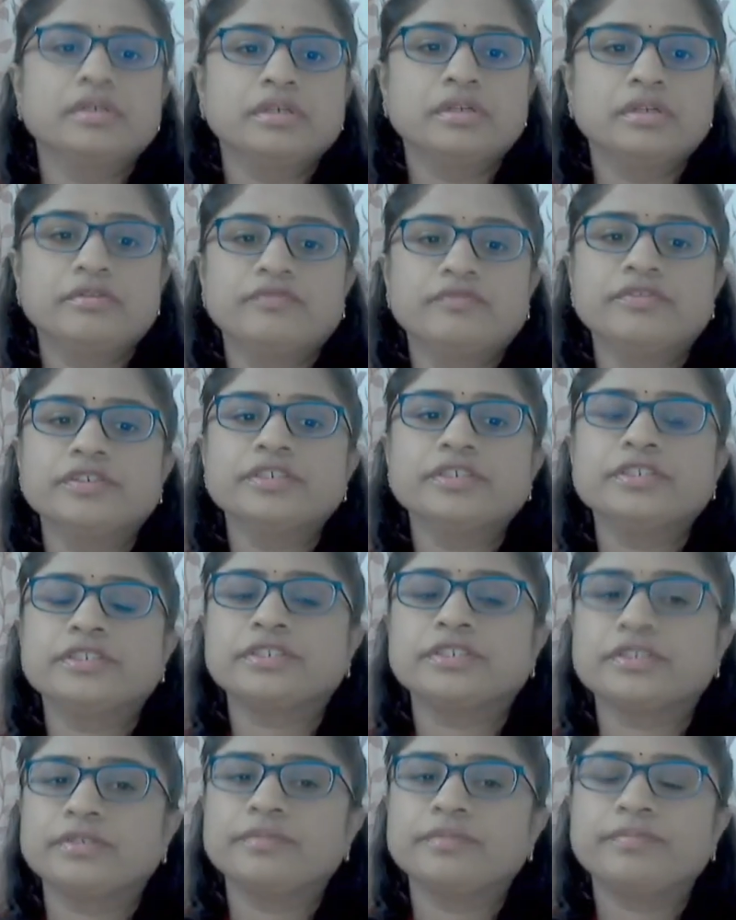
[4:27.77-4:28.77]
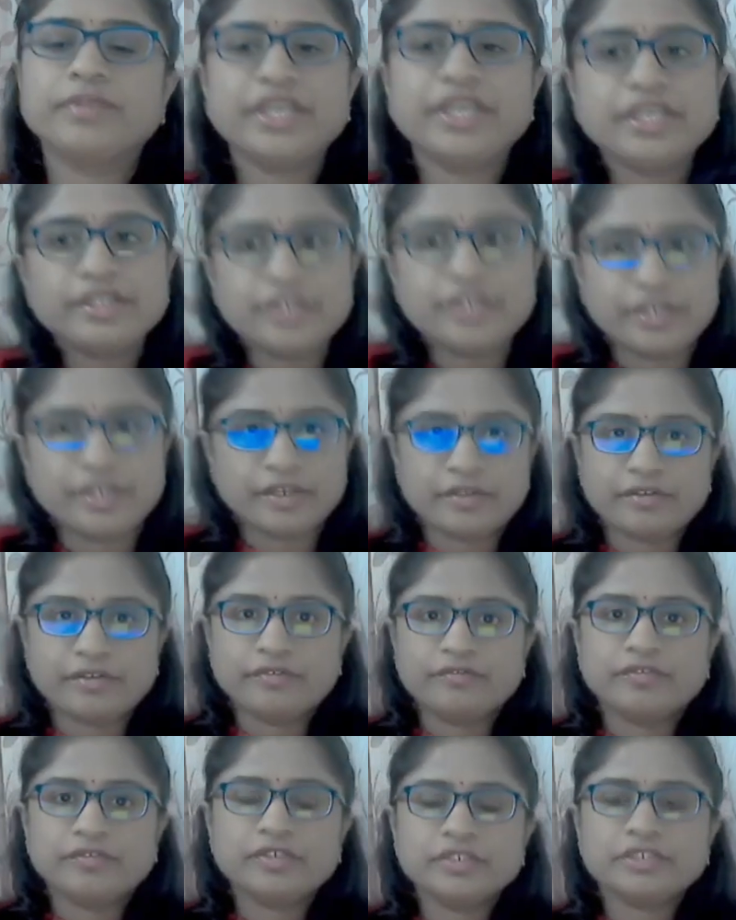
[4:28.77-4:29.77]
First, breathing.
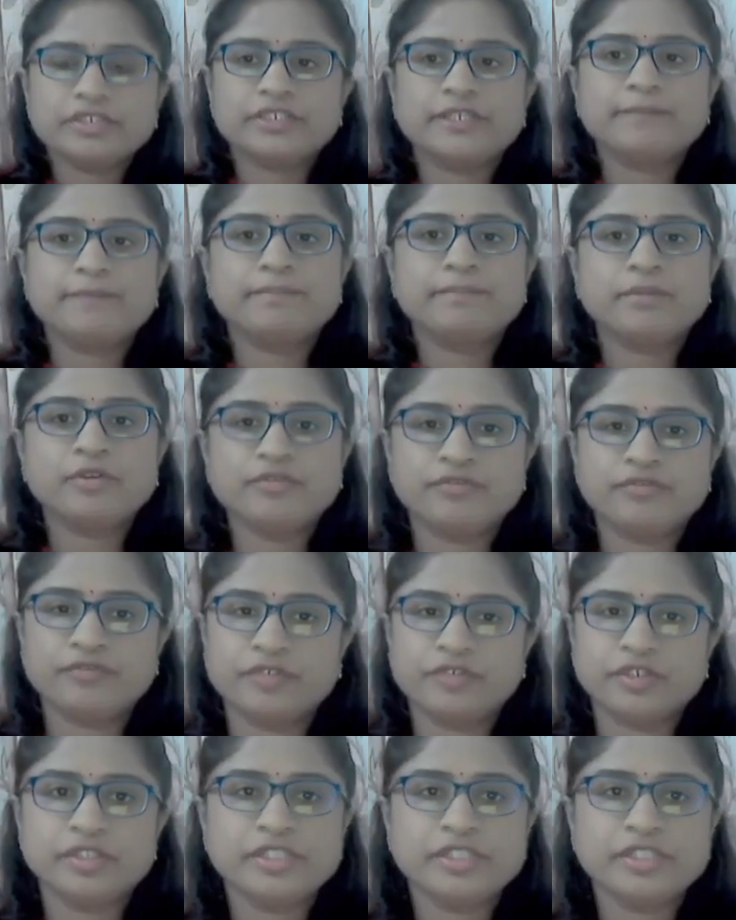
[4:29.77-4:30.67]
First step of